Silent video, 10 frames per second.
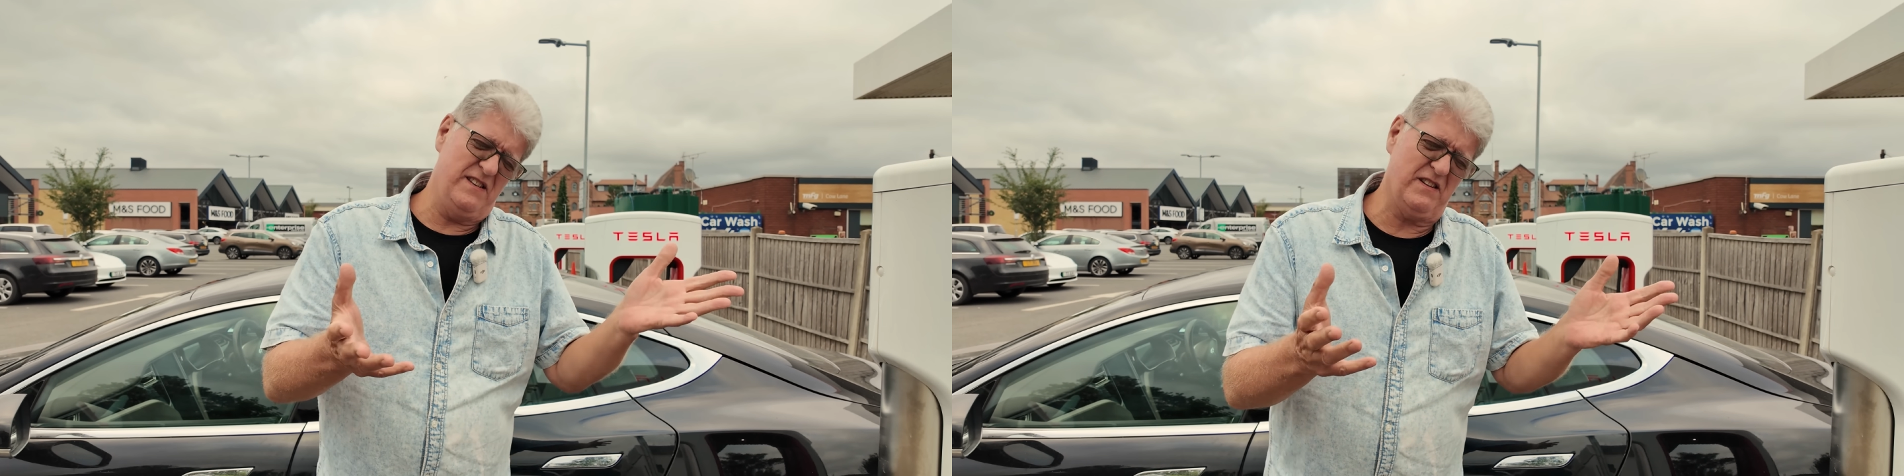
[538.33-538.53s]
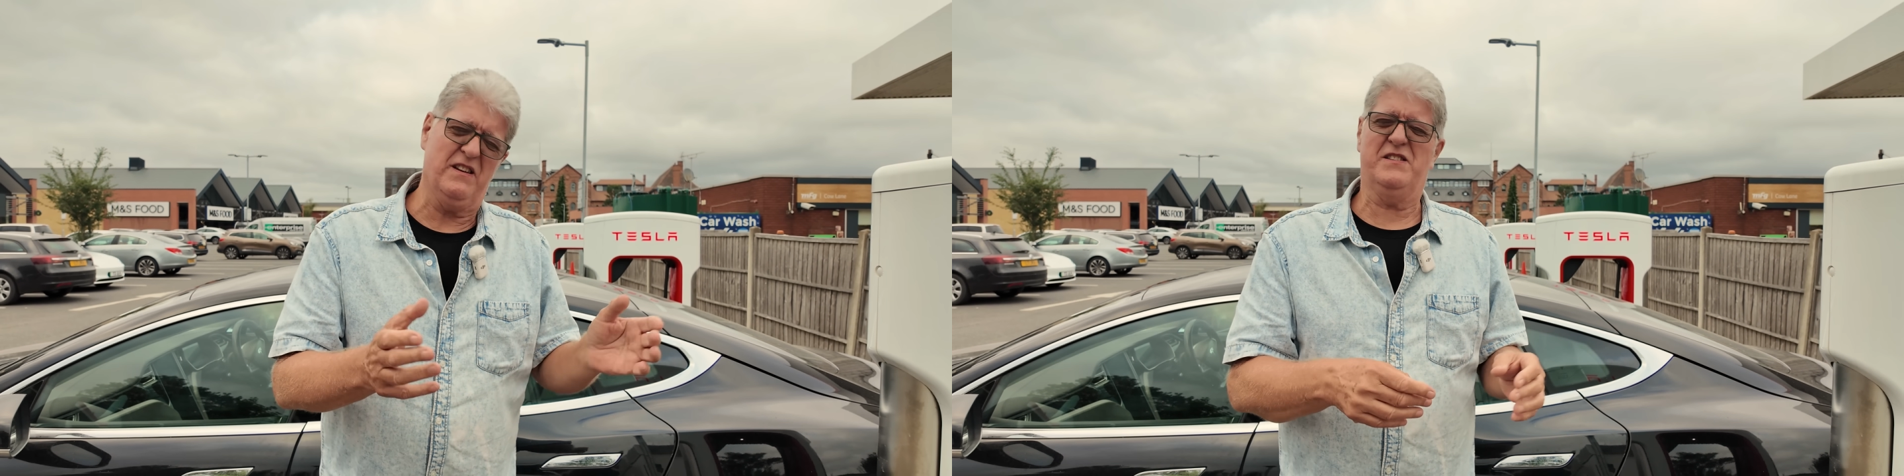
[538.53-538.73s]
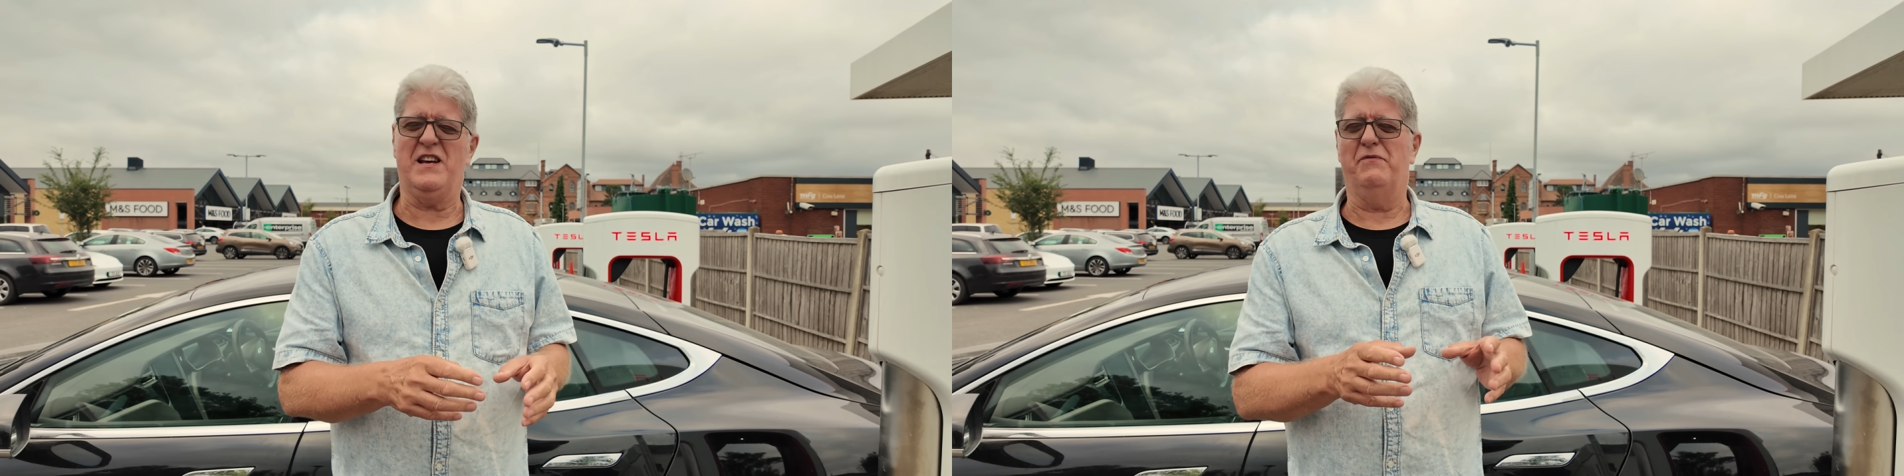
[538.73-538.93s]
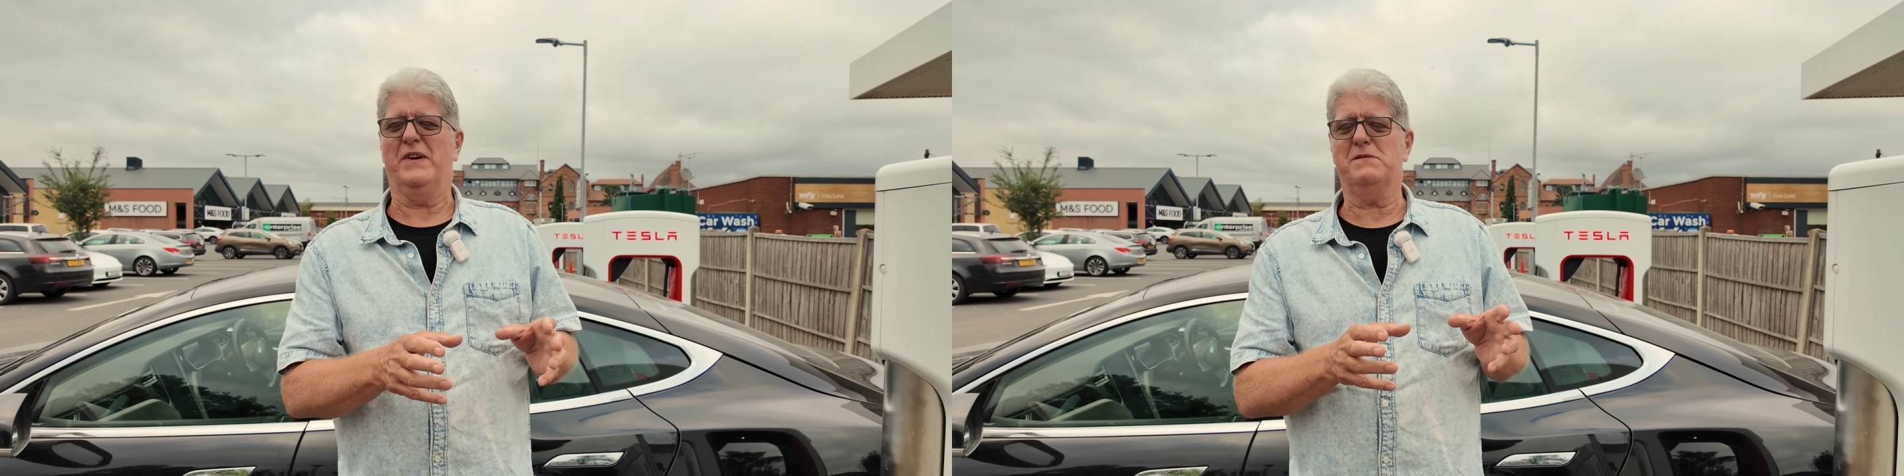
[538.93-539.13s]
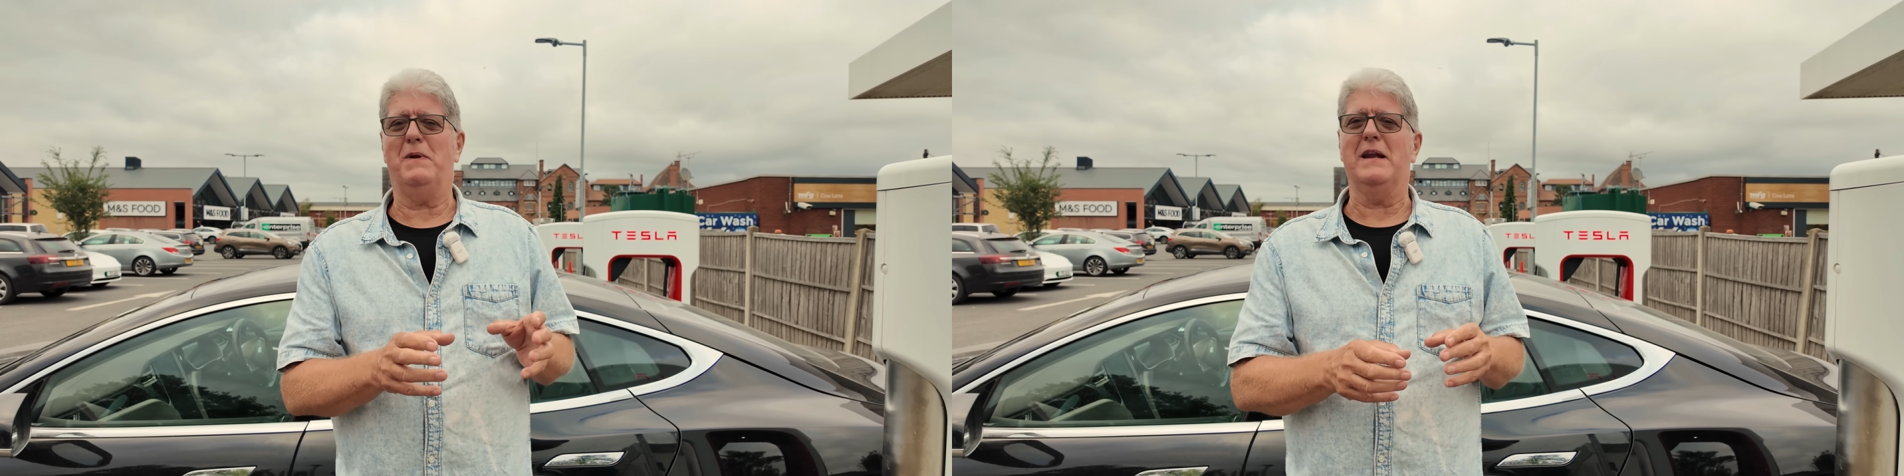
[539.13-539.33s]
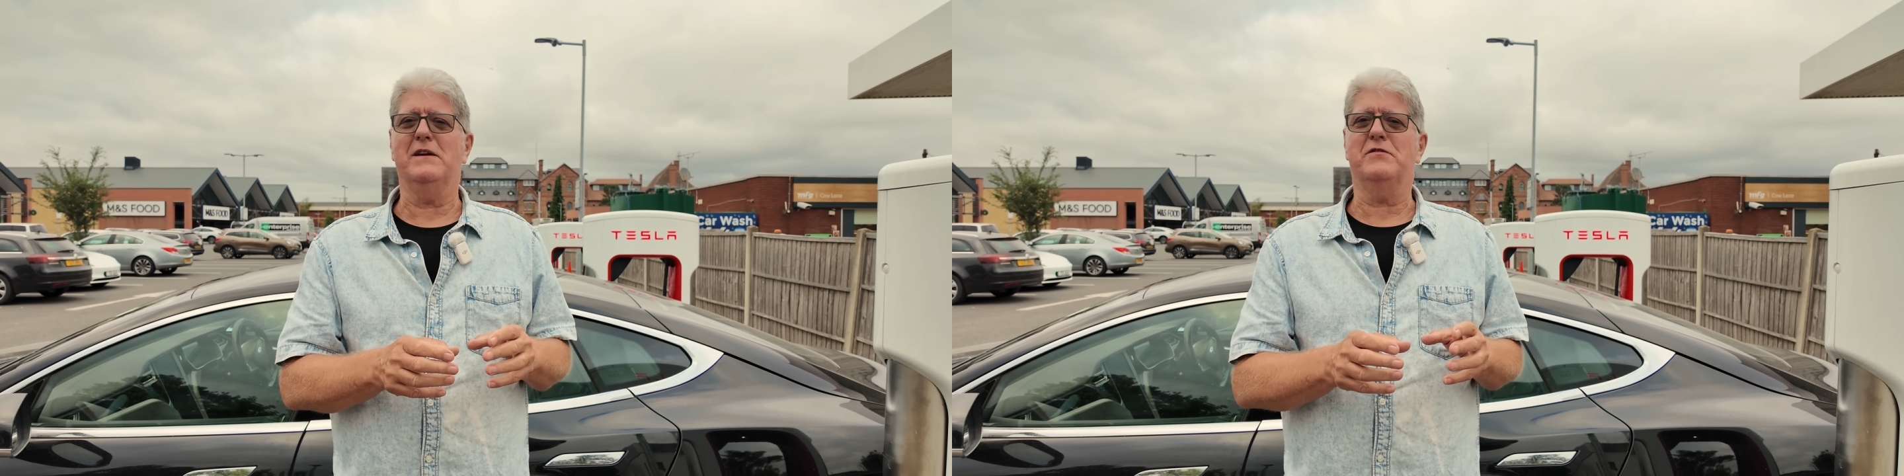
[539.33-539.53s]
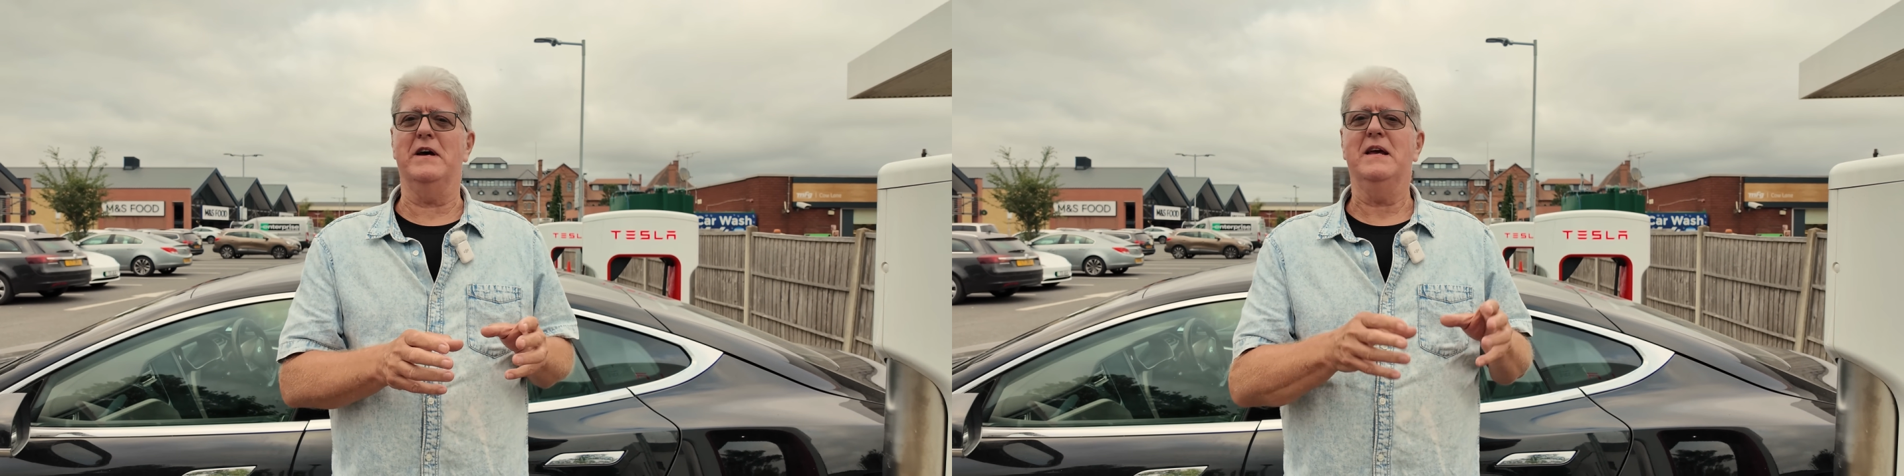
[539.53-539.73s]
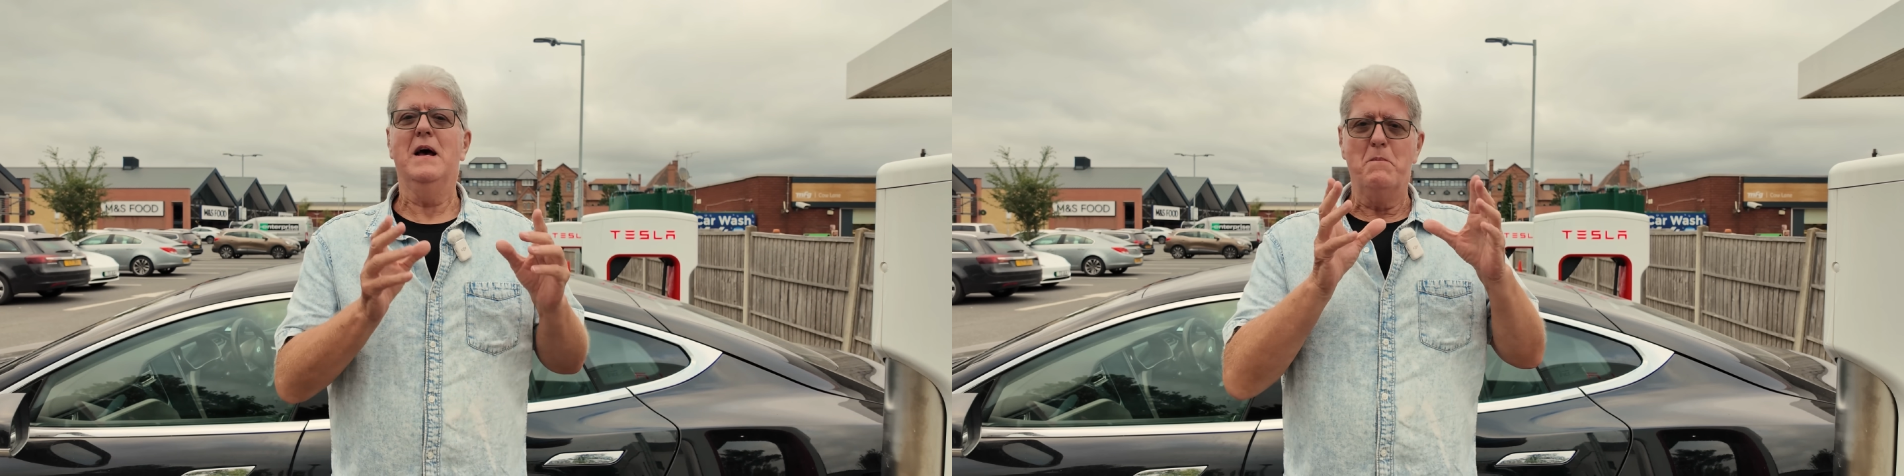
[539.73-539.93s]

It's self-explanatory.